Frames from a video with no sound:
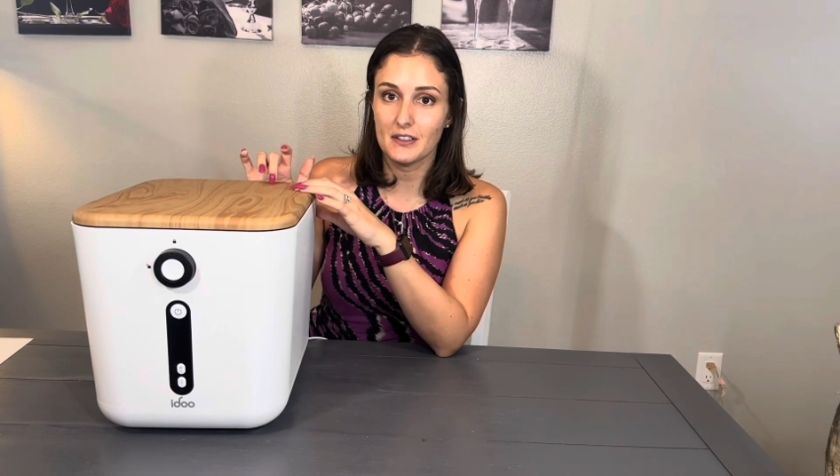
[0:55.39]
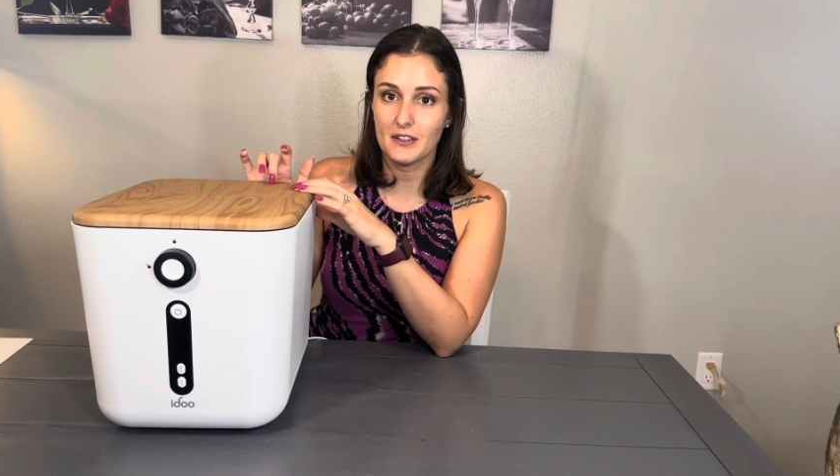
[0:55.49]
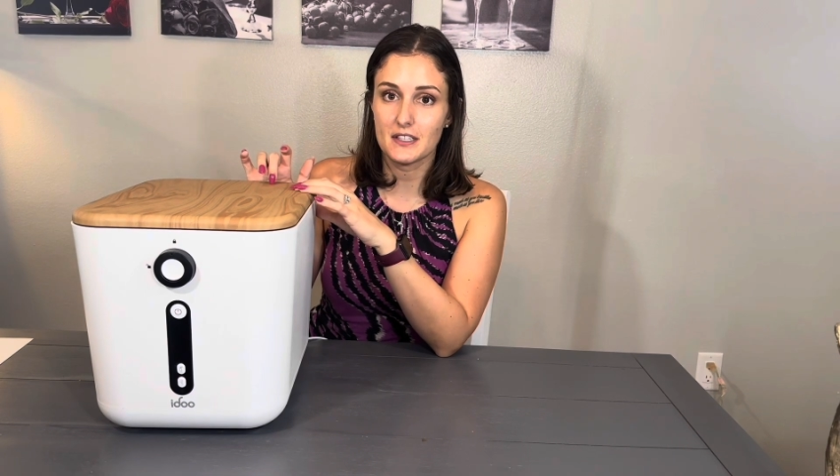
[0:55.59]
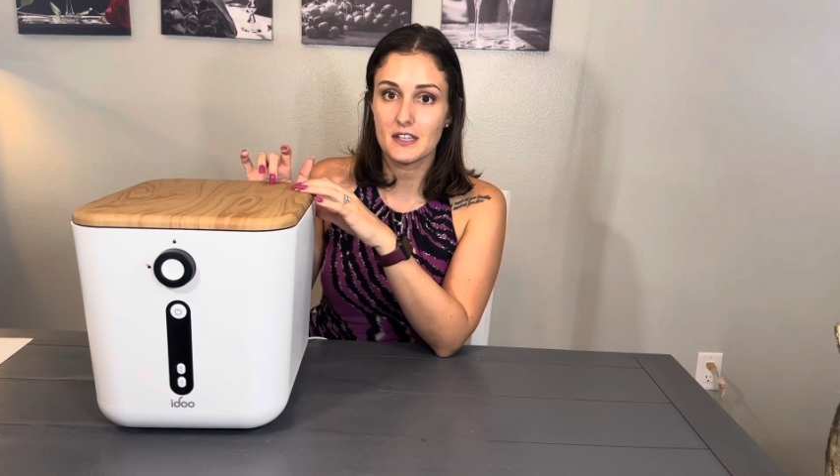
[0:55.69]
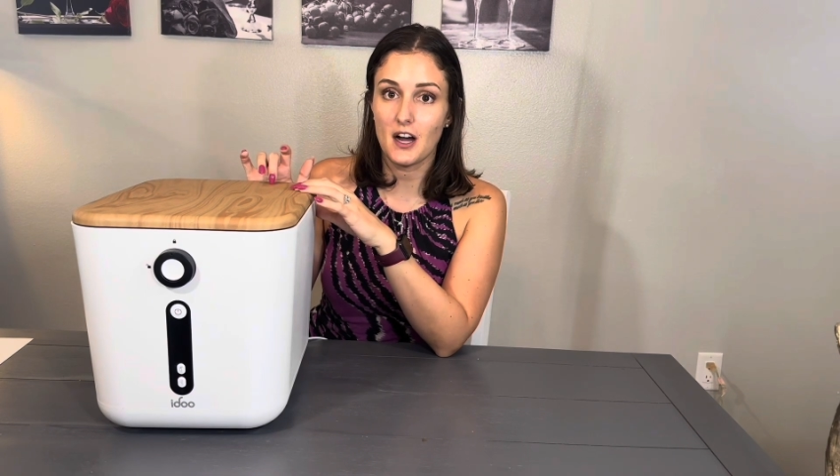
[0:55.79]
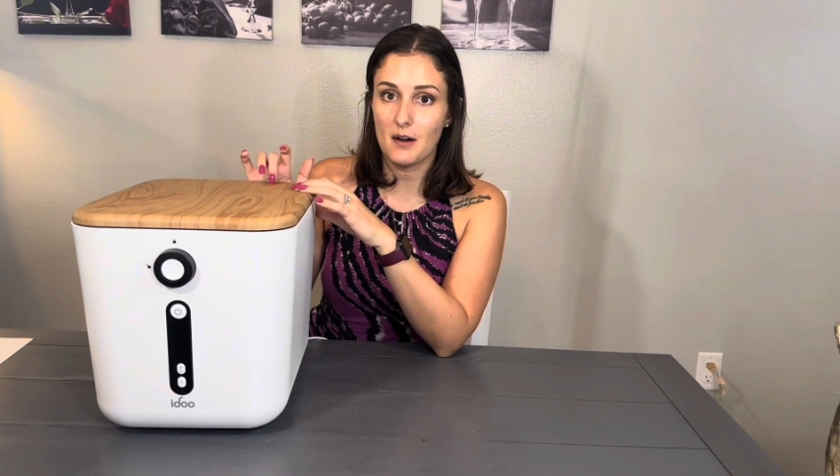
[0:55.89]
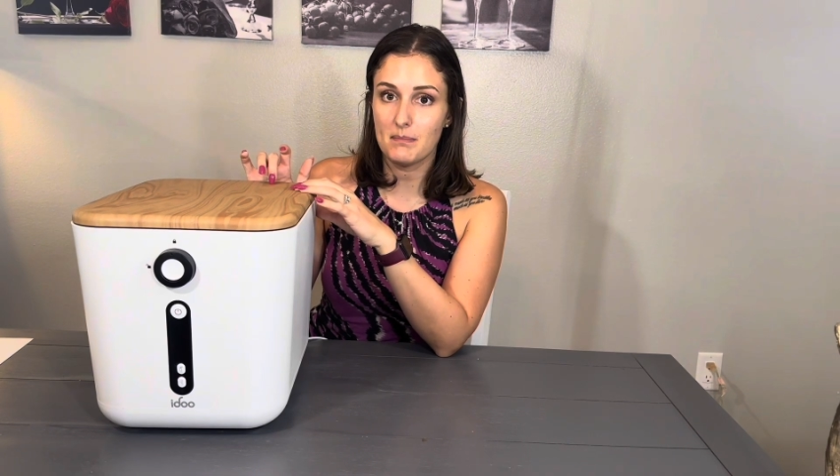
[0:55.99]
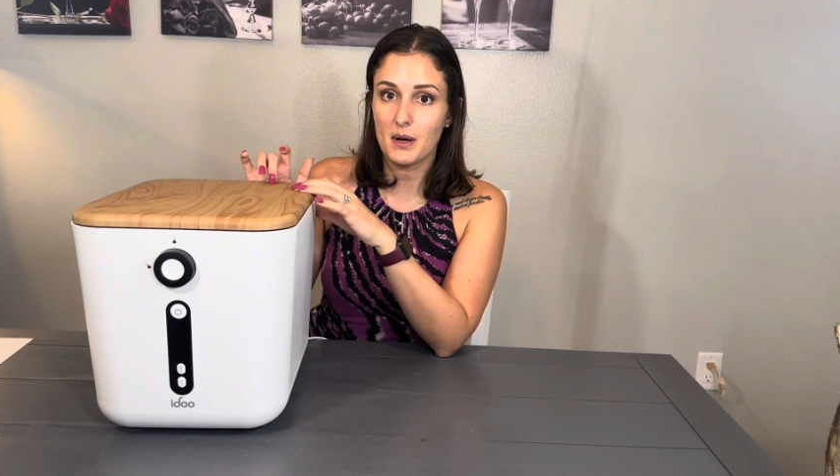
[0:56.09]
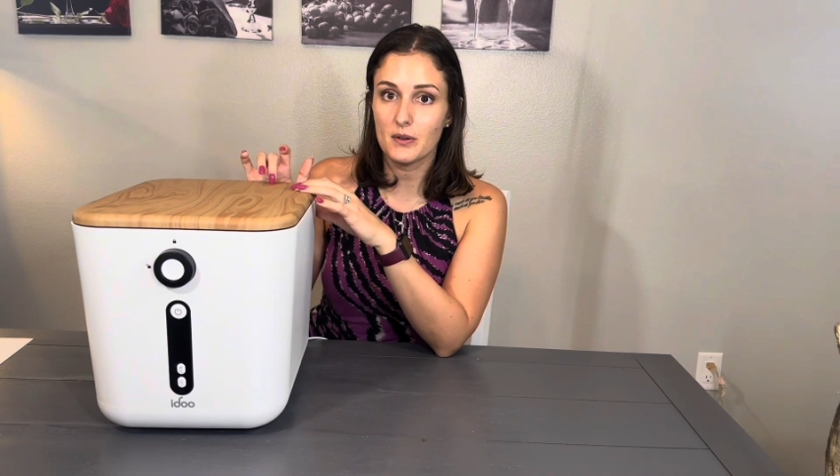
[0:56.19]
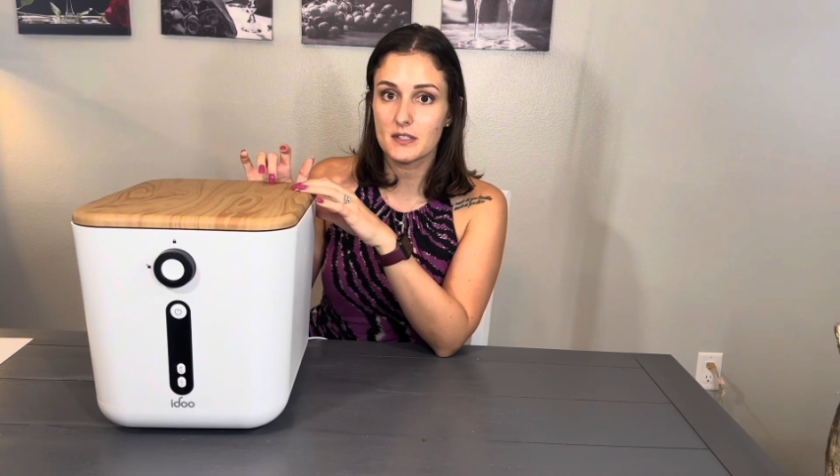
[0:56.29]
this
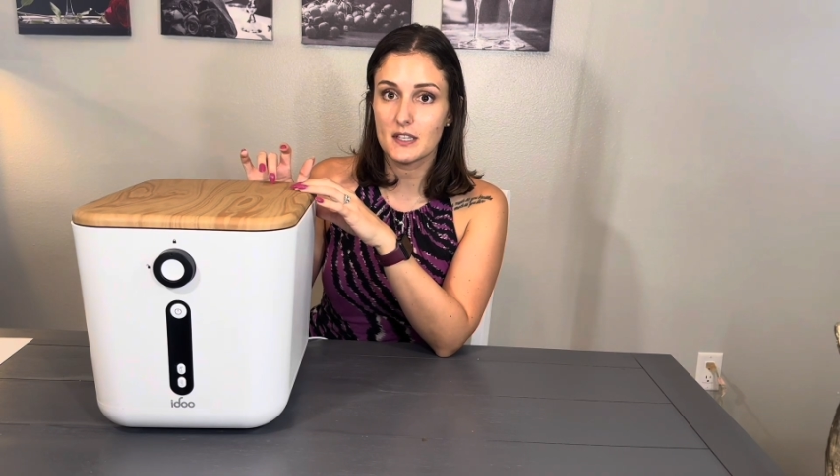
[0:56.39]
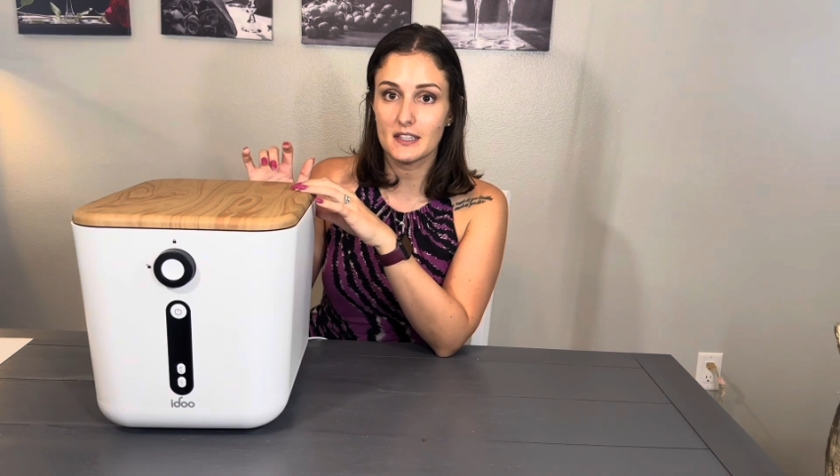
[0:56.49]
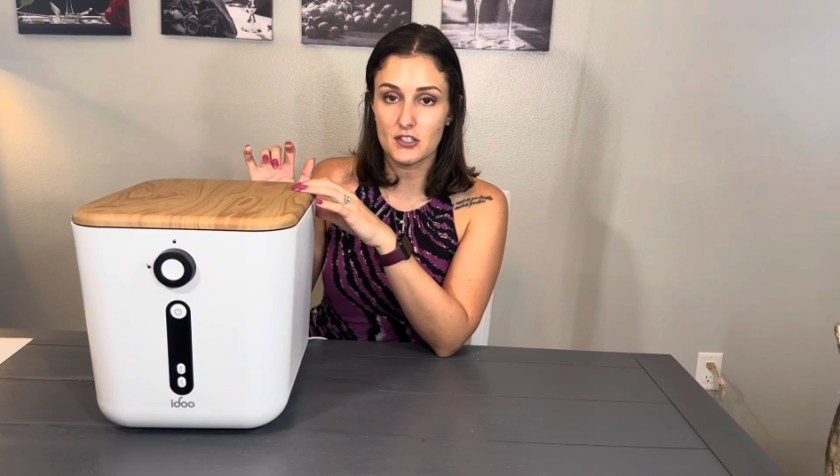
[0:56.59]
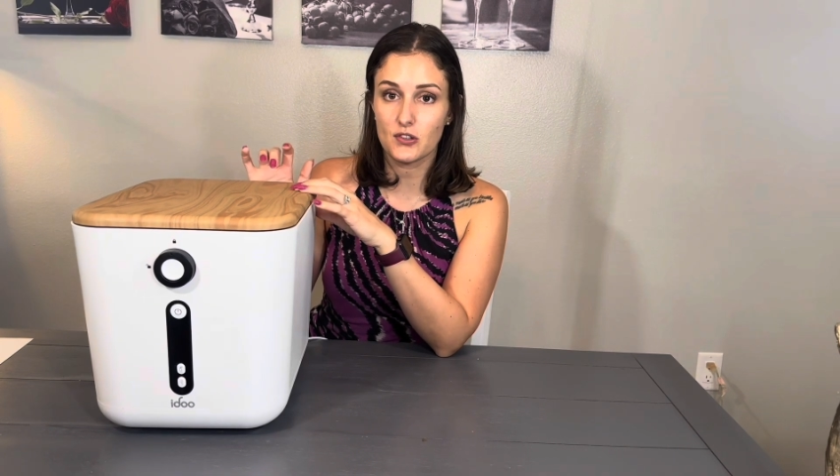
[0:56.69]
compost that this